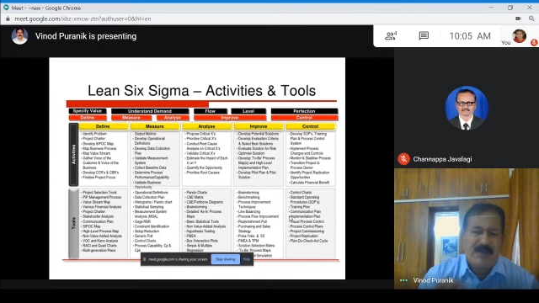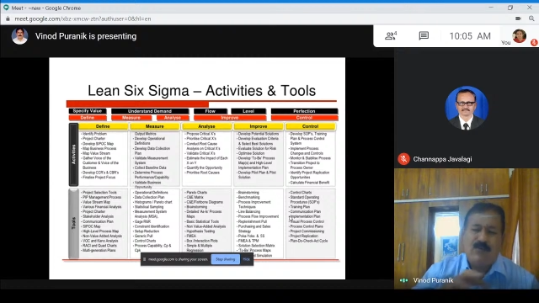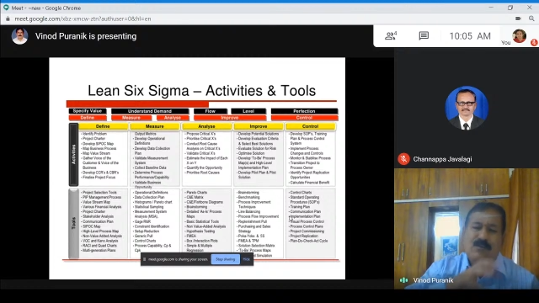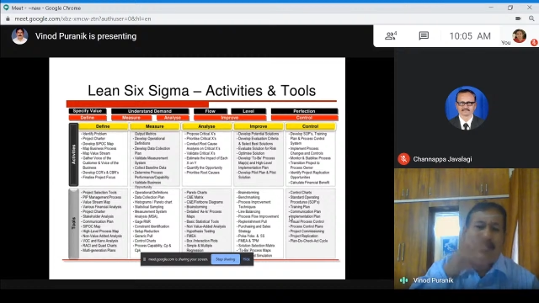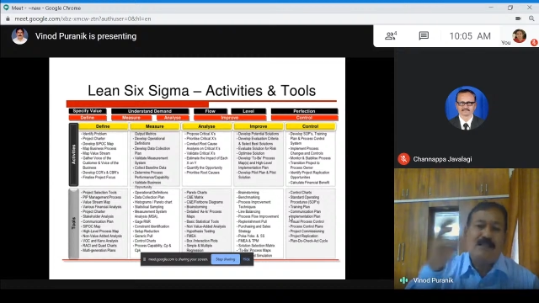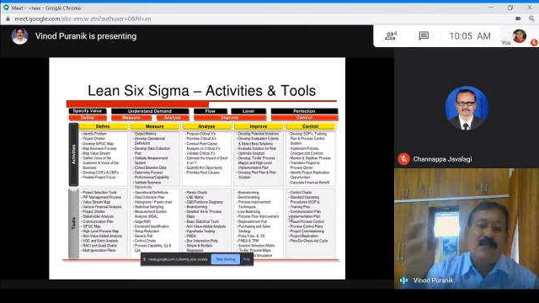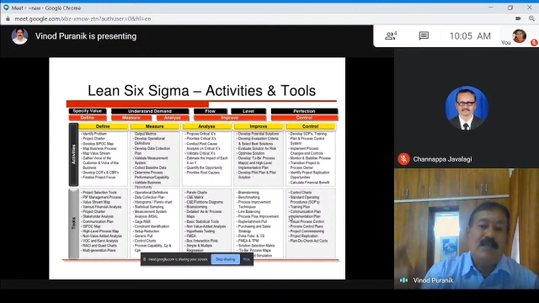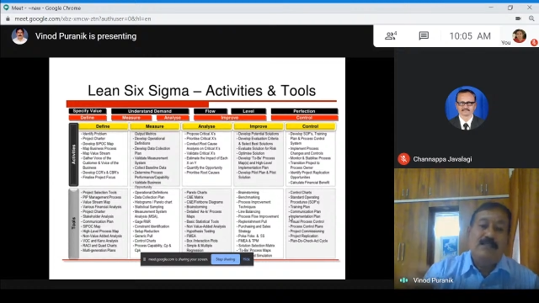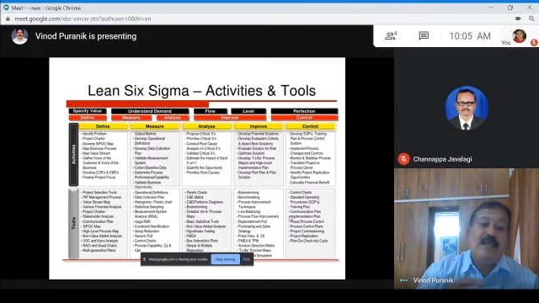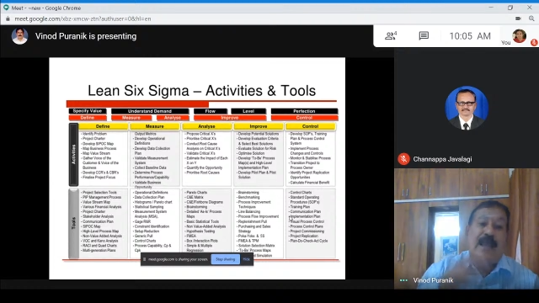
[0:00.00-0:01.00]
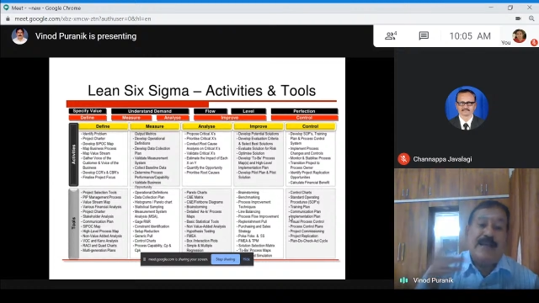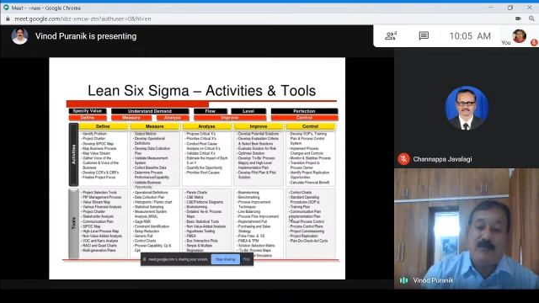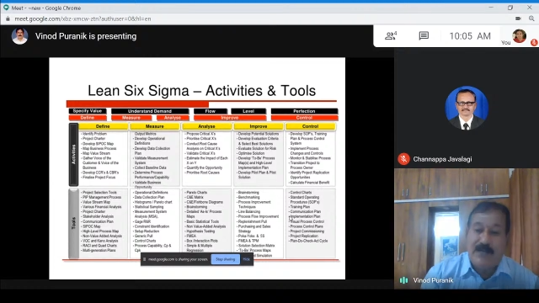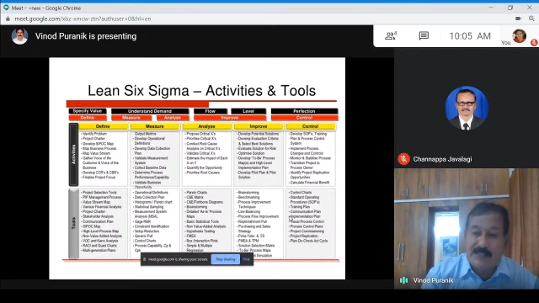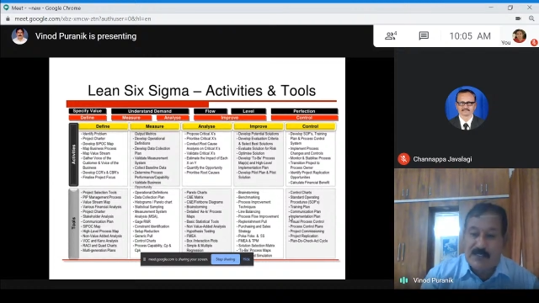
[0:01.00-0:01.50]
Those are the
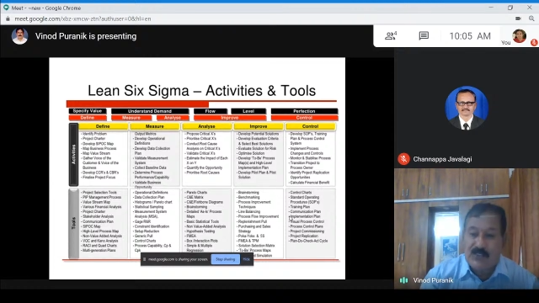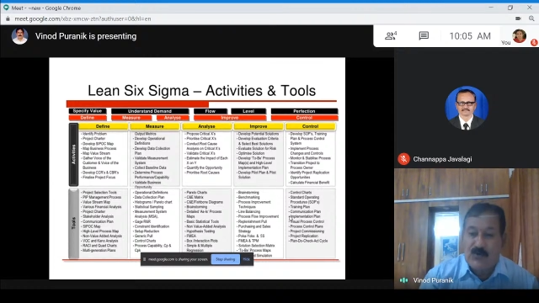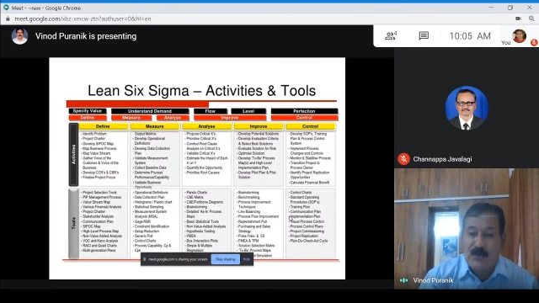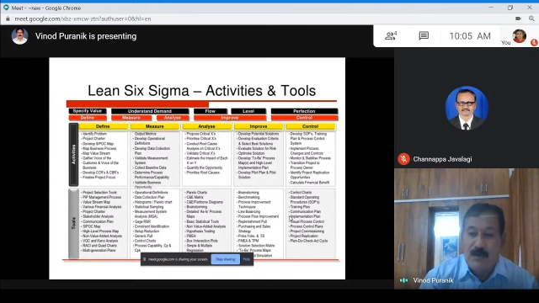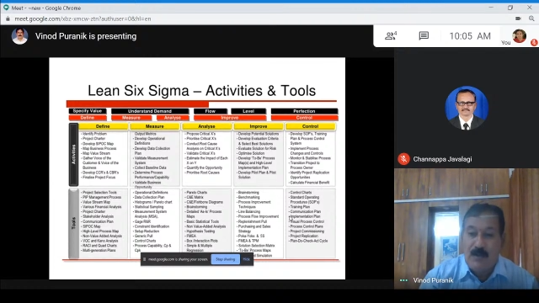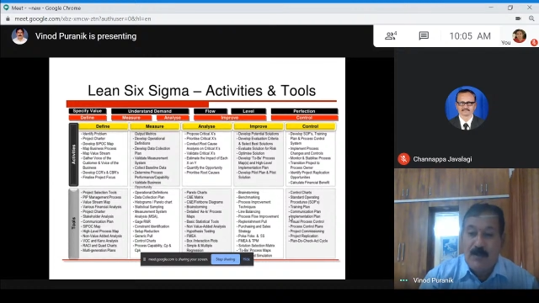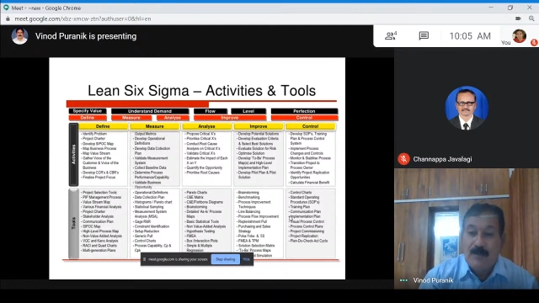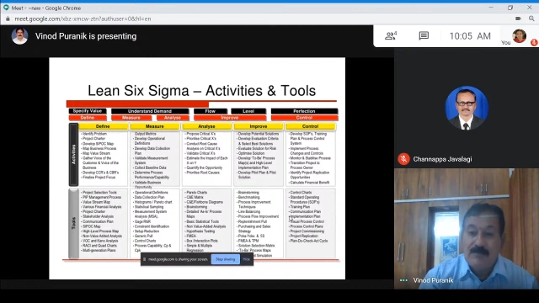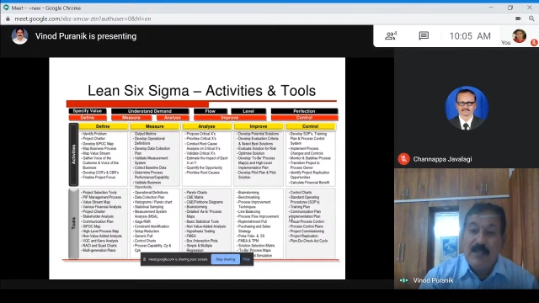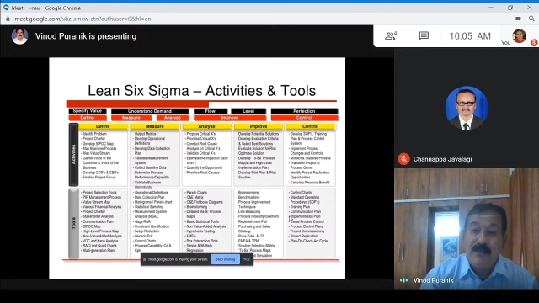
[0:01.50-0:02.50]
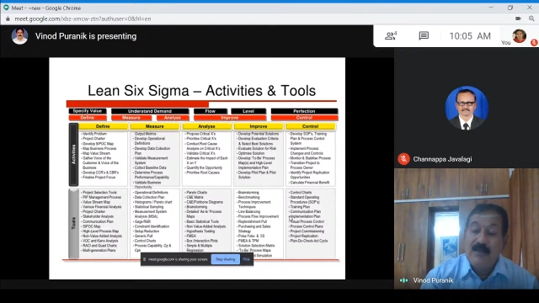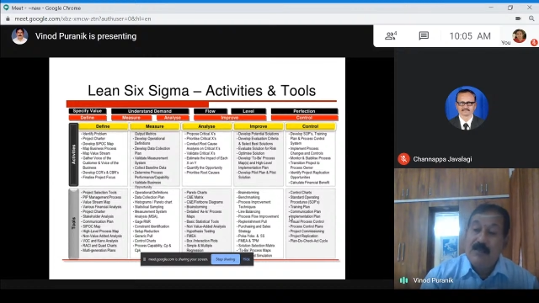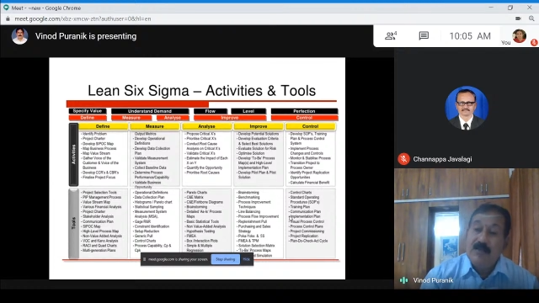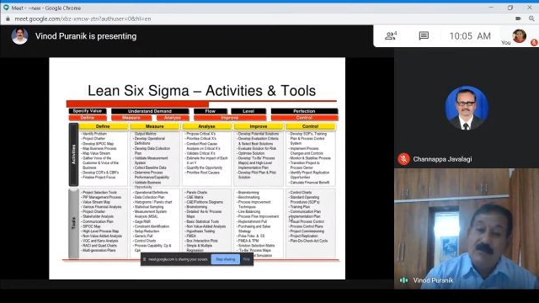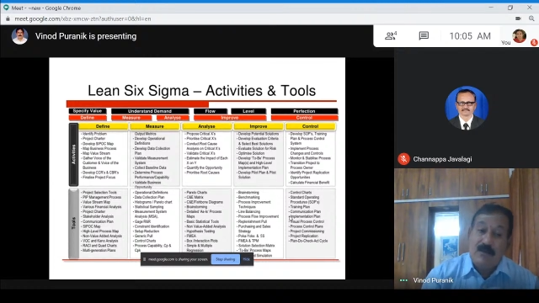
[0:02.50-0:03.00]
activities actually. Then
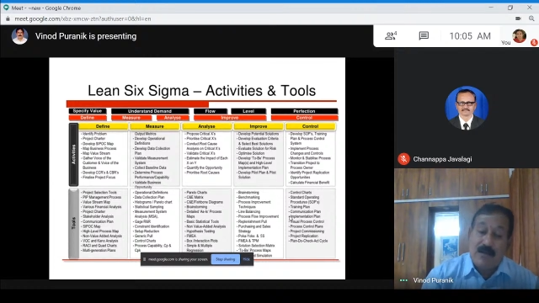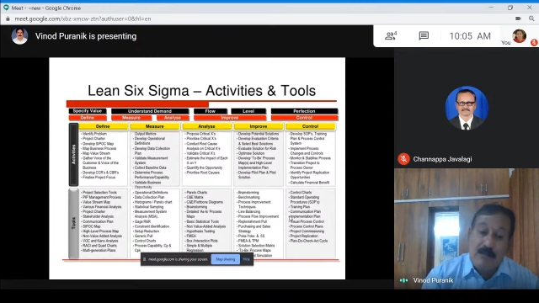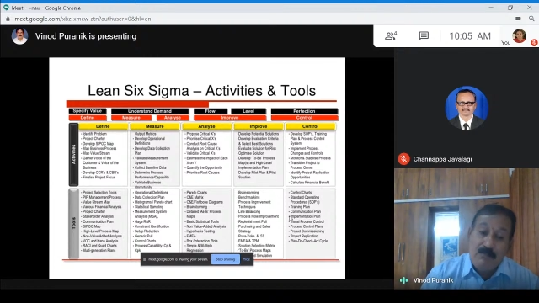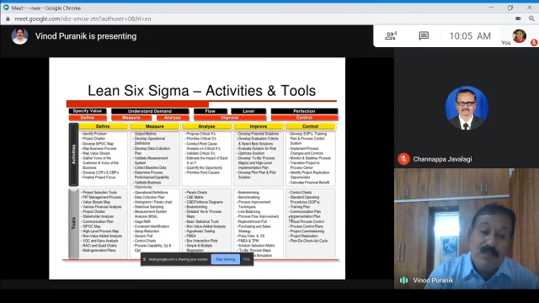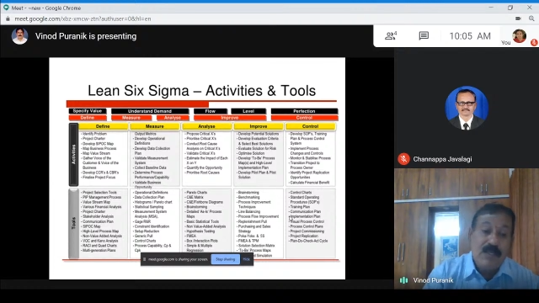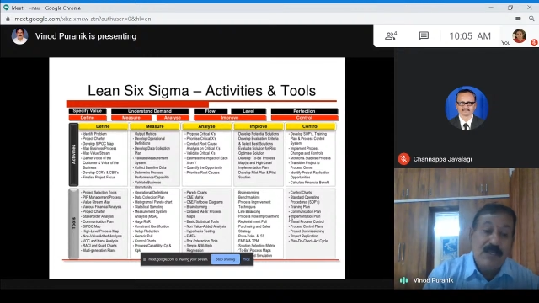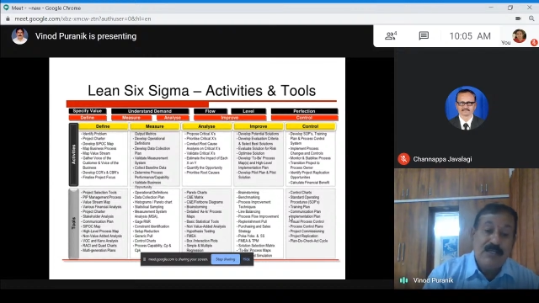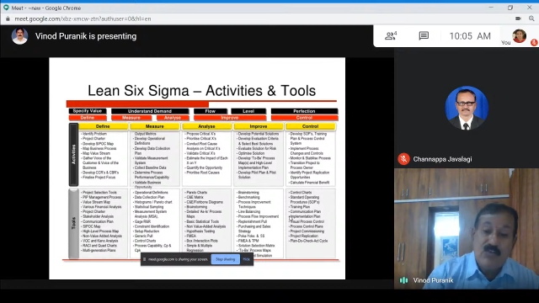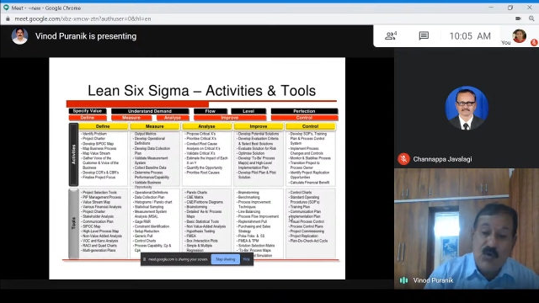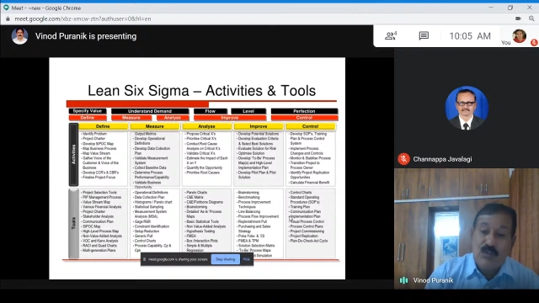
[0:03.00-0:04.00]
come to the